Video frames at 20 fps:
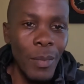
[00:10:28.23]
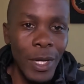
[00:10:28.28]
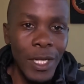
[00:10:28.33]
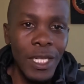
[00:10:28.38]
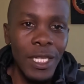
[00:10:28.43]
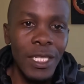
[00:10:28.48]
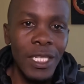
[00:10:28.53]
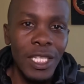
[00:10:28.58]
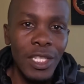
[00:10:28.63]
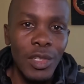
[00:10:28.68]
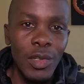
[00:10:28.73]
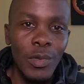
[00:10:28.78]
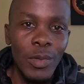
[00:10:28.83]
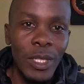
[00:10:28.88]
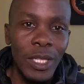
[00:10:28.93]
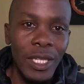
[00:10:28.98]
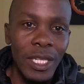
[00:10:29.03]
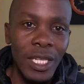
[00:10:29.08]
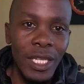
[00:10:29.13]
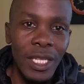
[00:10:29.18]
But at the end of
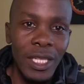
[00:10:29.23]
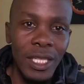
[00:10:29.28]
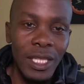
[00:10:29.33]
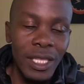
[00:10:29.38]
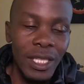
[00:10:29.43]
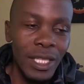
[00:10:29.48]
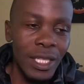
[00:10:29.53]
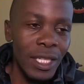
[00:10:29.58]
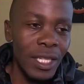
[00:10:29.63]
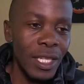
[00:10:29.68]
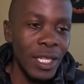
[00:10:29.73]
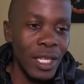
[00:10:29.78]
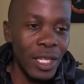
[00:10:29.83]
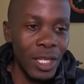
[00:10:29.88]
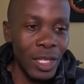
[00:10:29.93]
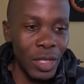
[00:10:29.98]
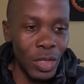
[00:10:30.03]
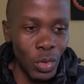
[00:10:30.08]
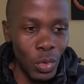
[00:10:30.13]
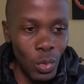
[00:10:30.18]
the day,
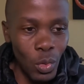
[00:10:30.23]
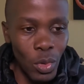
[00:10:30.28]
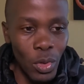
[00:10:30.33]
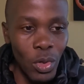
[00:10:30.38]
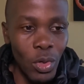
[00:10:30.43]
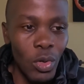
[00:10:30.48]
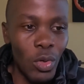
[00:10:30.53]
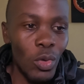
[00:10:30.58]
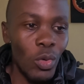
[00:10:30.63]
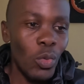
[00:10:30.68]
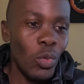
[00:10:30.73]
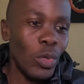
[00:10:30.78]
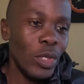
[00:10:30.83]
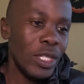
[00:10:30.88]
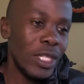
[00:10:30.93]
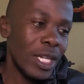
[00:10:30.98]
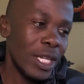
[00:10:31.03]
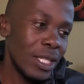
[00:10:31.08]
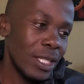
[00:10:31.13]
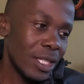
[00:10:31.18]
we
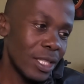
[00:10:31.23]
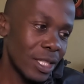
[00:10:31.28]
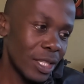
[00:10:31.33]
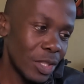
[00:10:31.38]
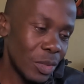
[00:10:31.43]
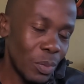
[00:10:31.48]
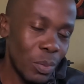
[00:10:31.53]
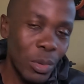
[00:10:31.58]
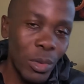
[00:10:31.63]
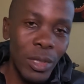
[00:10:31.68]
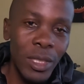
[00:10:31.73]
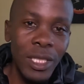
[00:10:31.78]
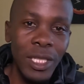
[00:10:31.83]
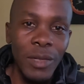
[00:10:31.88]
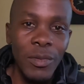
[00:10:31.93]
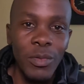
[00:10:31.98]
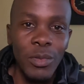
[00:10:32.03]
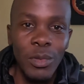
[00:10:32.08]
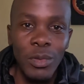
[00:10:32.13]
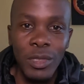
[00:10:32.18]
just spoiled
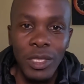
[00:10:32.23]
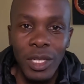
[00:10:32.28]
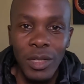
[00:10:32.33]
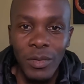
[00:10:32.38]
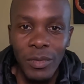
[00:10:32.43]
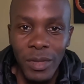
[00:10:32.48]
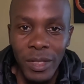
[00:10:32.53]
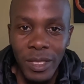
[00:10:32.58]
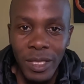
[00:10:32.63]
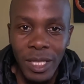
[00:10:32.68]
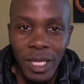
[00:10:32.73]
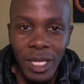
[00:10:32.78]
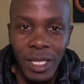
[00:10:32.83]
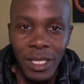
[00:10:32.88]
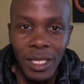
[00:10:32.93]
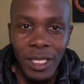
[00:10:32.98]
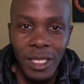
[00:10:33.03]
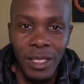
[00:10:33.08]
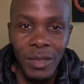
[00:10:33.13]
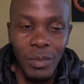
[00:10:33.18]
the future of this
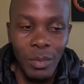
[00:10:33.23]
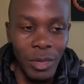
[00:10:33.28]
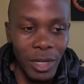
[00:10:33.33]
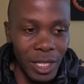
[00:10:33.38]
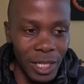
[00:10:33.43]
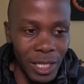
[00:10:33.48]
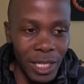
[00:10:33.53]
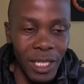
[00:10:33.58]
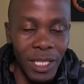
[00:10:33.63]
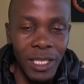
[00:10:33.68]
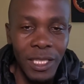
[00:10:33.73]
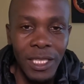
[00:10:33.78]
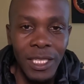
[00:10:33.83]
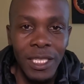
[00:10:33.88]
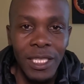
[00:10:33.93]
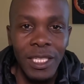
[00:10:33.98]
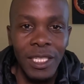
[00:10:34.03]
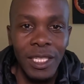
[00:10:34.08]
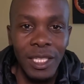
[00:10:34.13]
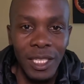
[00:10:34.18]
country by
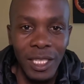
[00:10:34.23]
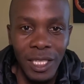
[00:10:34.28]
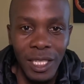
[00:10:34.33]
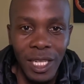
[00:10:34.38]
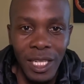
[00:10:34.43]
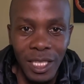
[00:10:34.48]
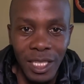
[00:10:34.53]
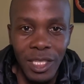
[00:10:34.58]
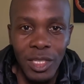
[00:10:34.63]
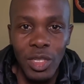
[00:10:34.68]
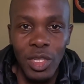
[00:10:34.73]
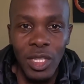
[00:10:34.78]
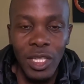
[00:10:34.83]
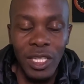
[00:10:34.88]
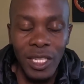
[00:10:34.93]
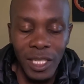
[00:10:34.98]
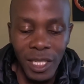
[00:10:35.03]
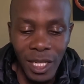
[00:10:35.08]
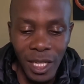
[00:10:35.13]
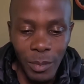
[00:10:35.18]
electing
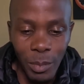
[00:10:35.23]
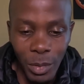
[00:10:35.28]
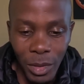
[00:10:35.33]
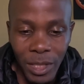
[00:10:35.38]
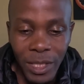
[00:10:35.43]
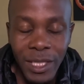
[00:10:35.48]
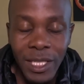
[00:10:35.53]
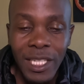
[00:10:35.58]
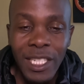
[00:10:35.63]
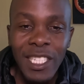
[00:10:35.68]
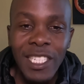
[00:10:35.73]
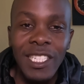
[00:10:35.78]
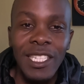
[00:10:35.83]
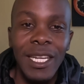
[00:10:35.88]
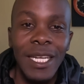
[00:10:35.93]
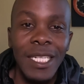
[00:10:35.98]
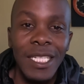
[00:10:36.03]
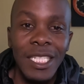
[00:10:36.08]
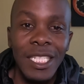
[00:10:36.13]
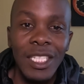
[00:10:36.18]
a president in
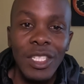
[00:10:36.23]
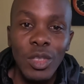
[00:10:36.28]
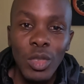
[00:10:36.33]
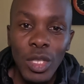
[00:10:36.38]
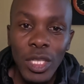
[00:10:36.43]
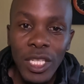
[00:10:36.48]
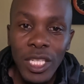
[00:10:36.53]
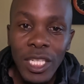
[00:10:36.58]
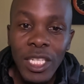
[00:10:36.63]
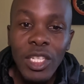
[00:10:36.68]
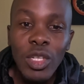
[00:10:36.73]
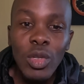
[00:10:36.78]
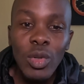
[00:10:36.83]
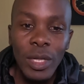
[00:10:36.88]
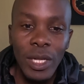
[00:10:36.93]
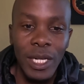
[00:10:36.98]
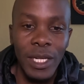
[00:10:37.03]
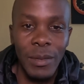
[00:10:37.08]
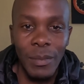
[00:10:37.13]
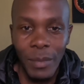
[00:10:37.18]
an
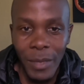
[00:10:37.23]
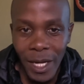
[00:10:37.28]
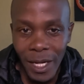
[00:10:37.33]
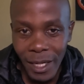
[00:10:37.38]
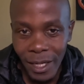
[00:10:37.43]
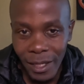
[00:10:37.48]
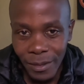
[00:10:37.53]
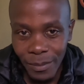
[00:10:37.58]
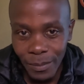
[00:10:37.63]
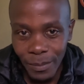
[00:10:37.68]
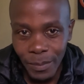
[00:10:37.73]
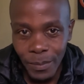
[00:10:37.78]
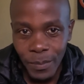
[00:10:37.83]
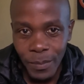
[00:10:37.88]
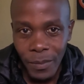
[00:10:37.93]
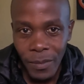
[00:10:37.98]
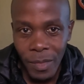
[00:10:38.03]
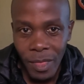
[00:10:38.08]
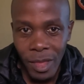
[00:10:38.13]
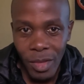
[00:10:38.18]
ignorant manner.
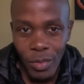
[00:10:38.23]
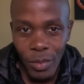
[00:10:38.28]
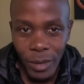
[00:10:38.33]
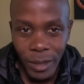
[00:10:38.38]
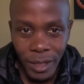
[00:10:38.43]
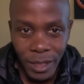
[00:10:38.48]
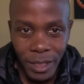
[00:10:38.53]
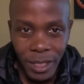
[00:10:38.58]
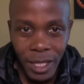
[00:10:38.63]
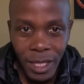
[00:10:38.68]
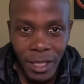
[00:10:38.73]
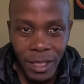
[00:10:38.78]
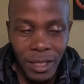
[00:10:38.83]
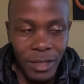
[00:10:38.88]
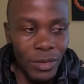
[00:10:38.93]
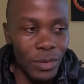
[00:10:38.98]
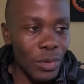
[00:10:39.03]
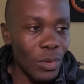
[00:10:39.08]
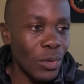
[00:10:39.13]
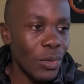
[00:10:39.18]
You understand?
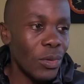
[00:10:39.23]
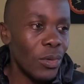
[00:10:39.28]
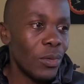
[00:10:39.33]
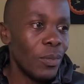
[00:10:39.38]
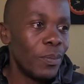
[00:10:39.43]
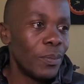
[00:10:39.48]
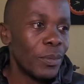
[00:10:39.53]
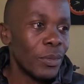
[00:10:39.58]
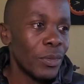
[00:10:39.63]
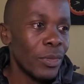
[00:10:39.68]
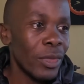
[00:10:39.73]
So